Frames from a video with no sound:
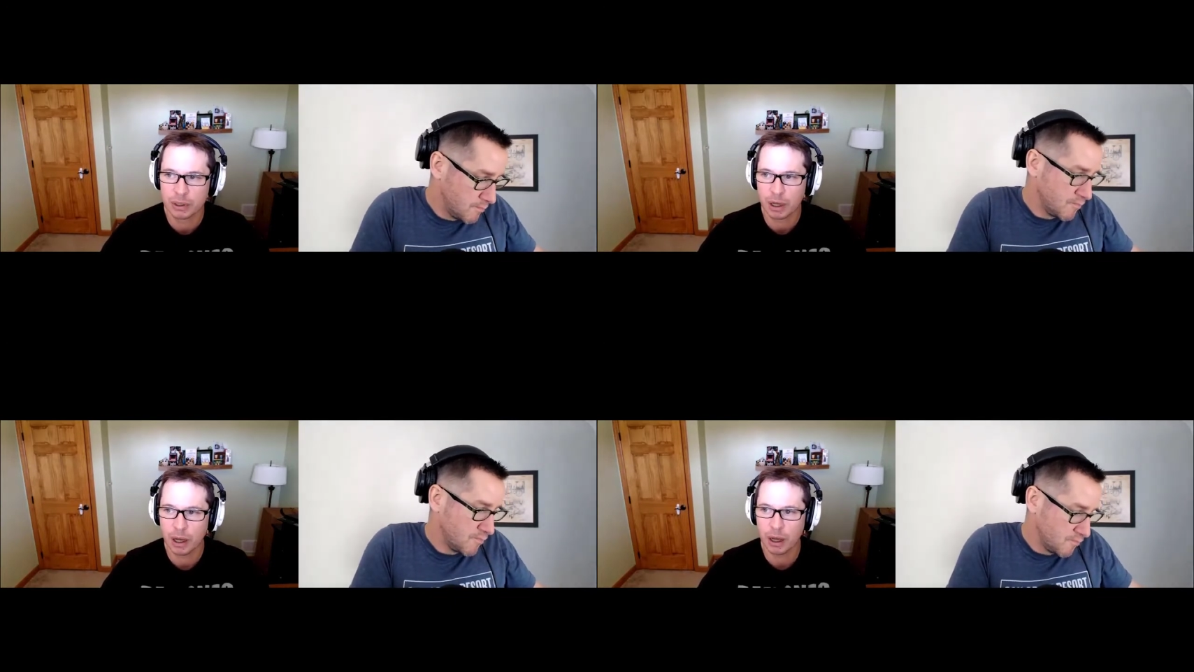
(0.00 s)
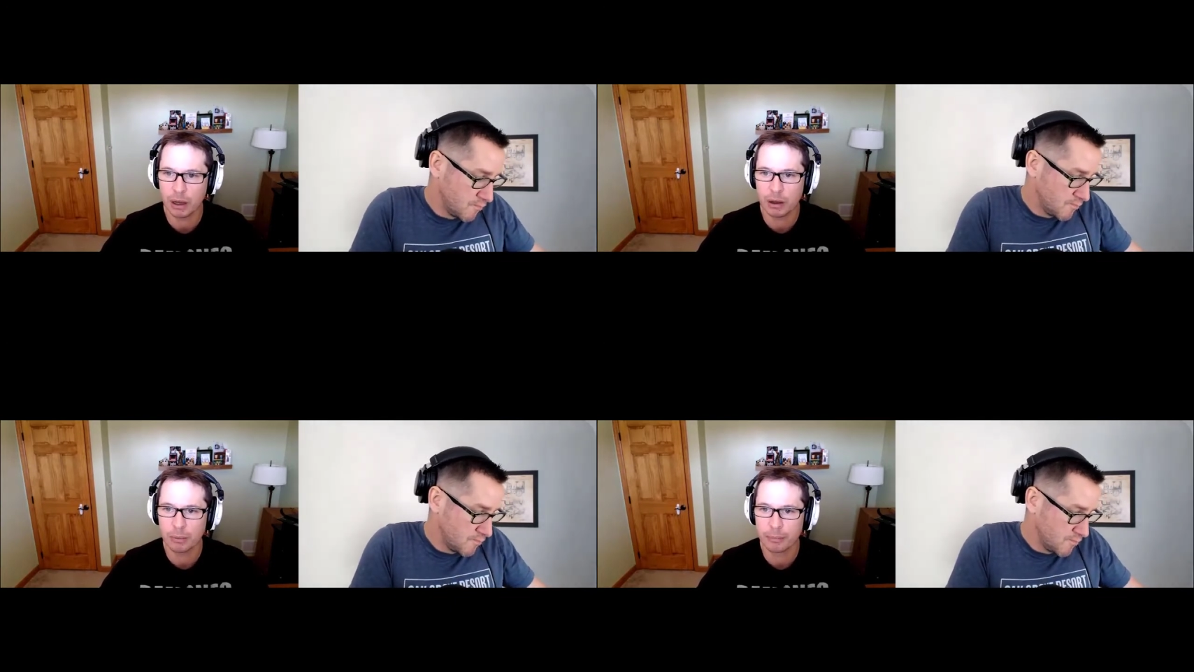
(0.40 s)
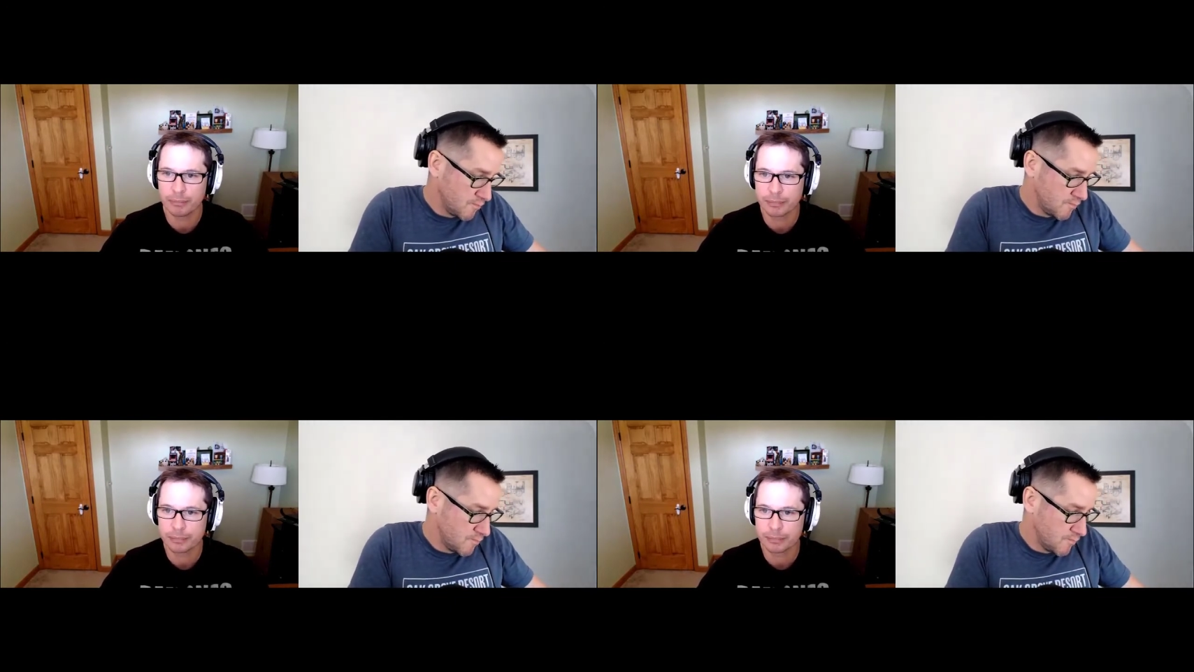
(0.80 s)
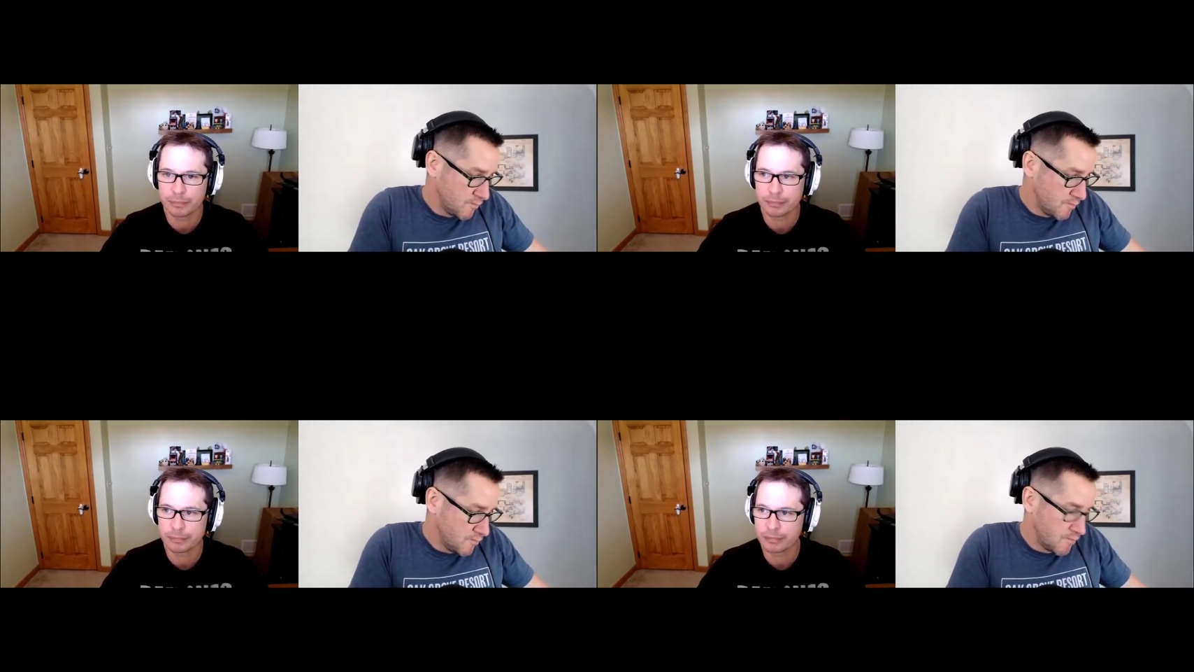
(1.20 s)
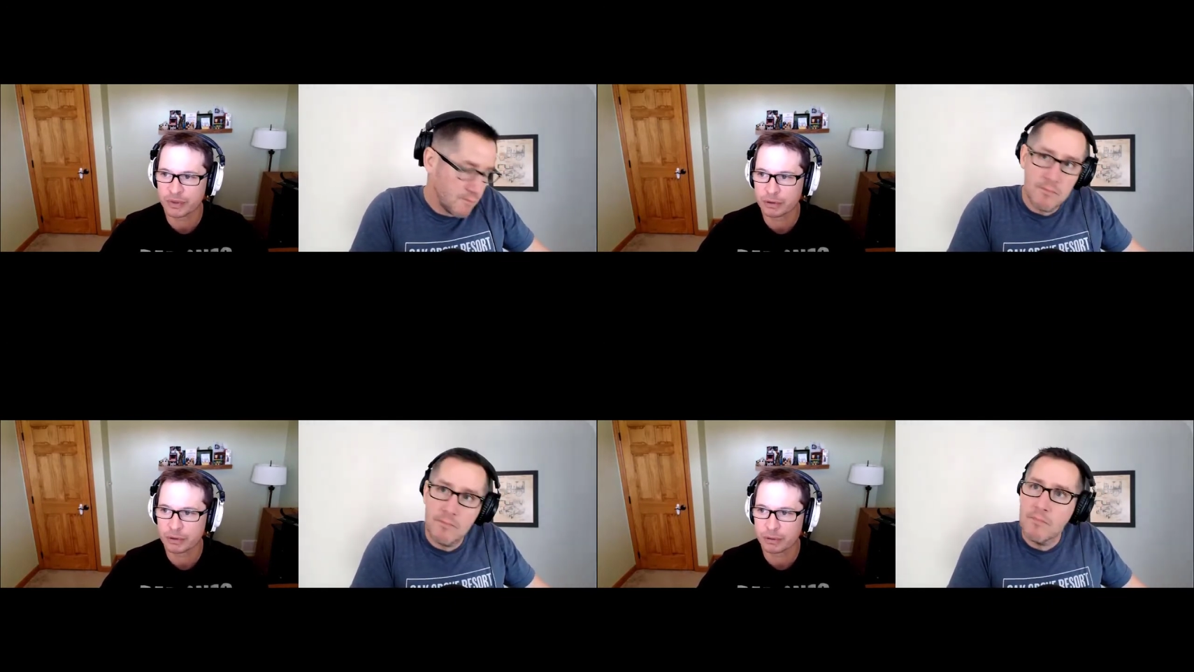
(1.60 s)
Speaker 1: um,
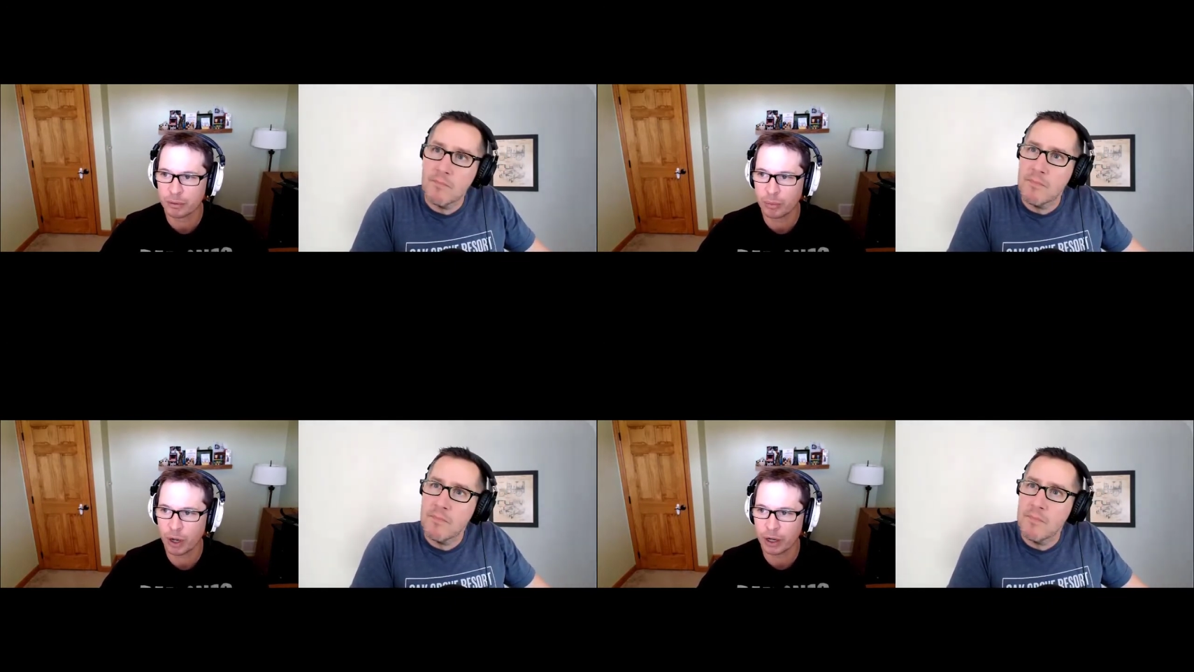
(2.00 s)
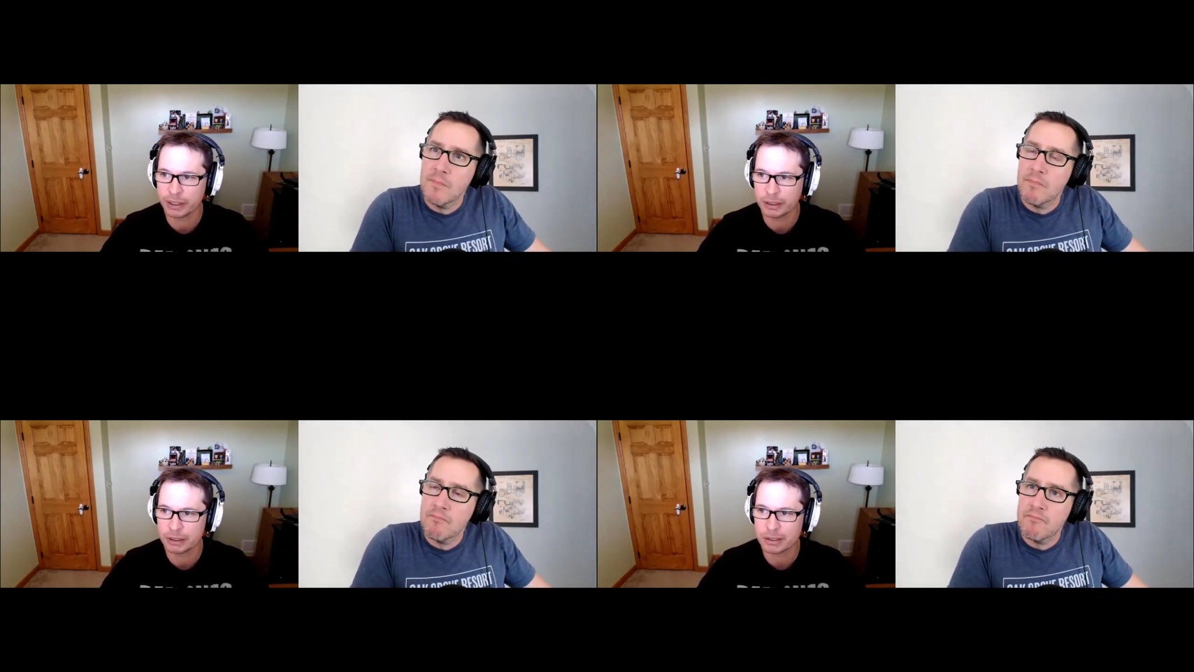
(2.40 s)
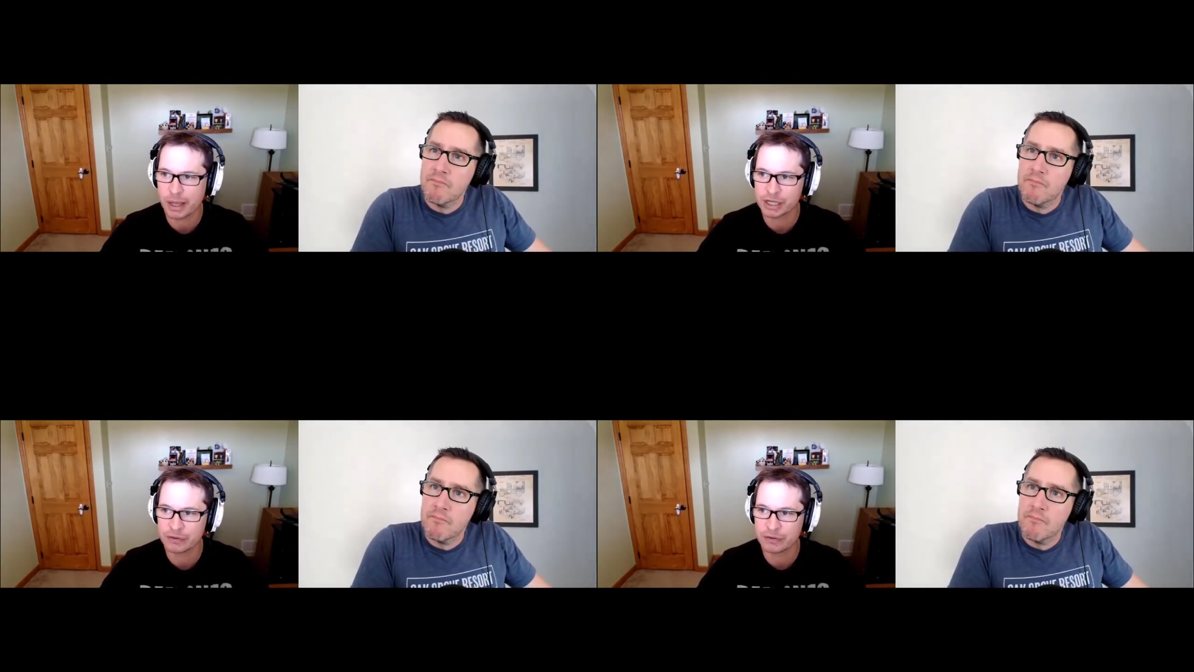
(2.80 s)
body slash